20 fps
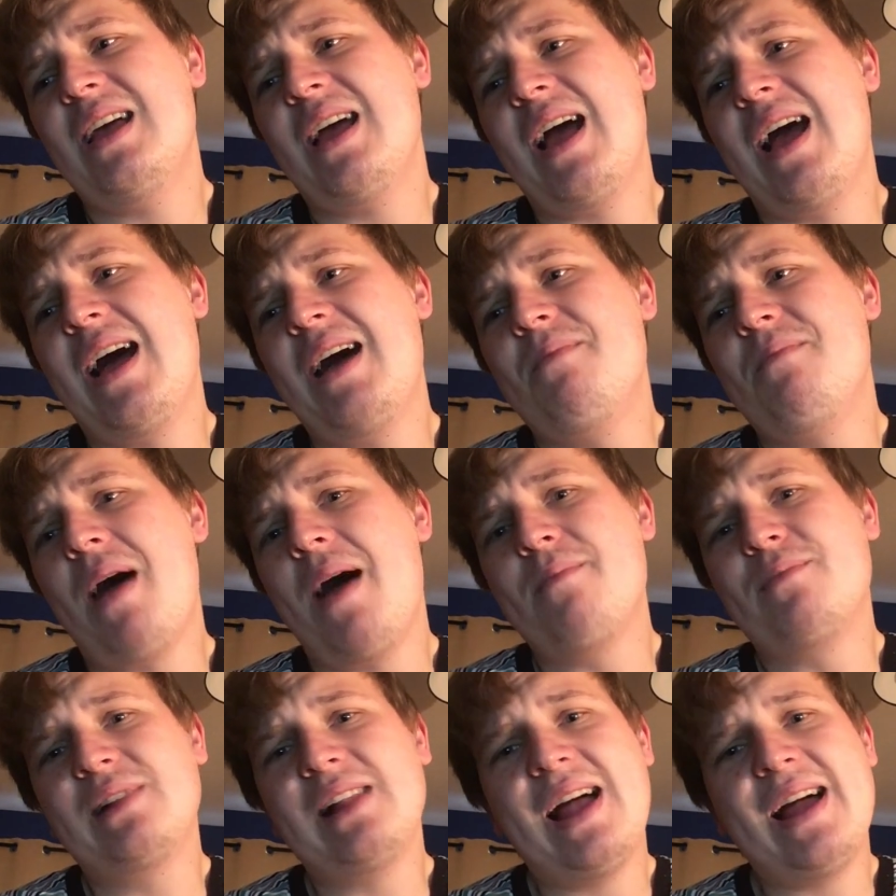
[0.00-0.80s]

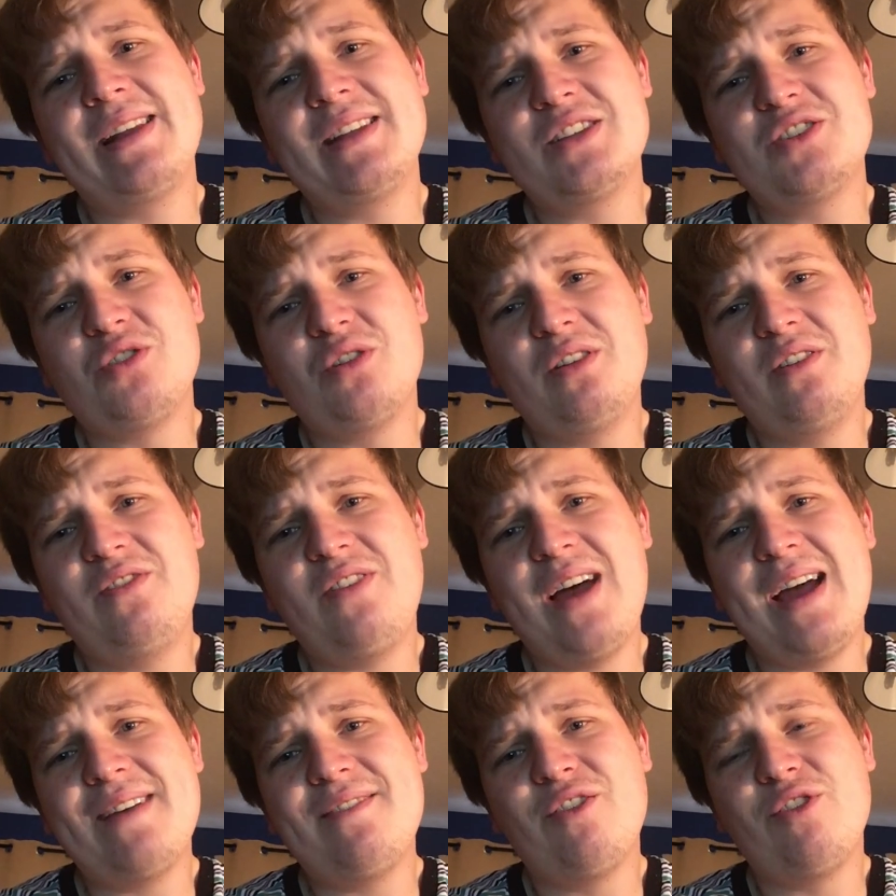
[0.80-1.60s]
I'm glad it's not a
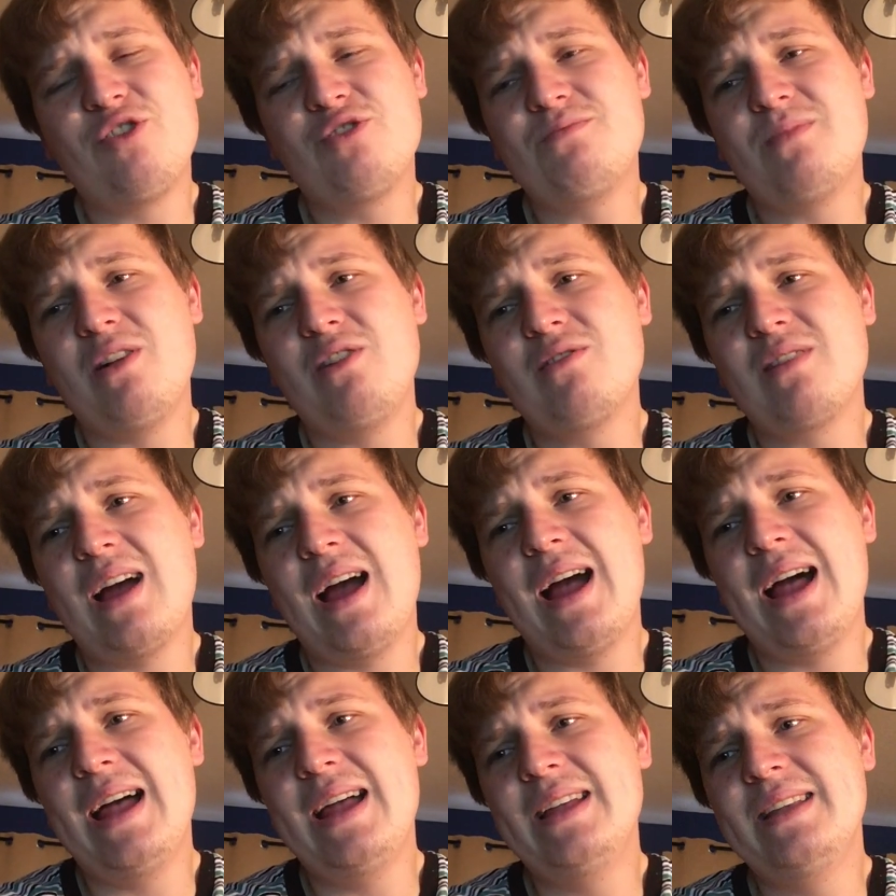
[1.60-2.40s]
500ml
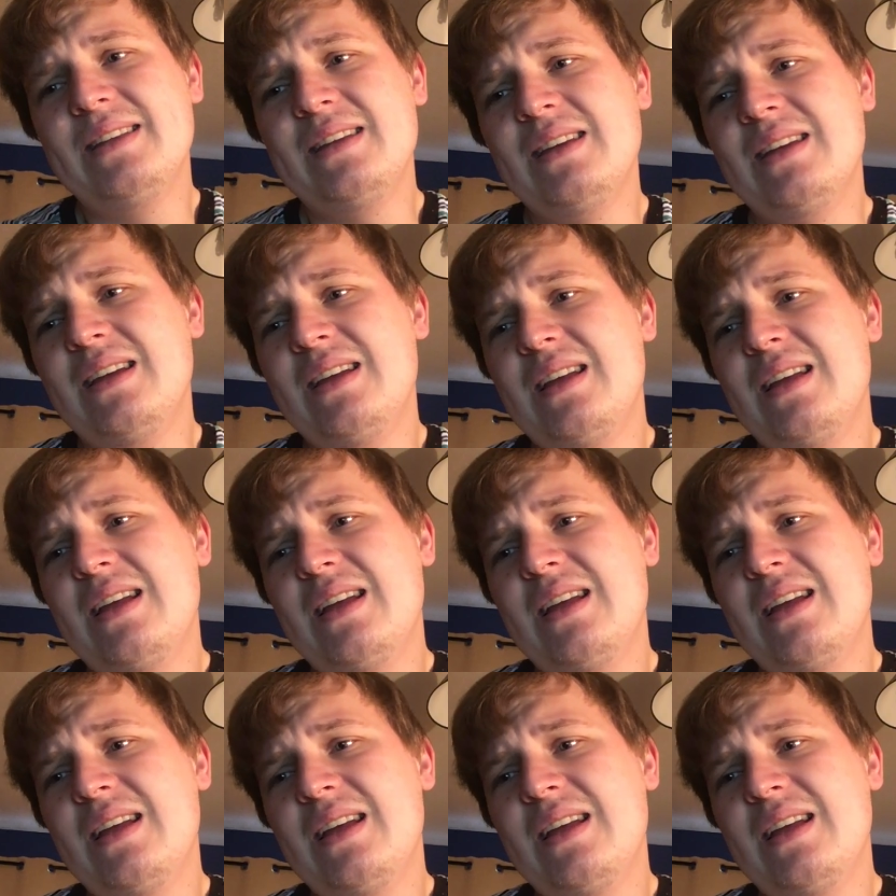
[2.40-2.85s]
can.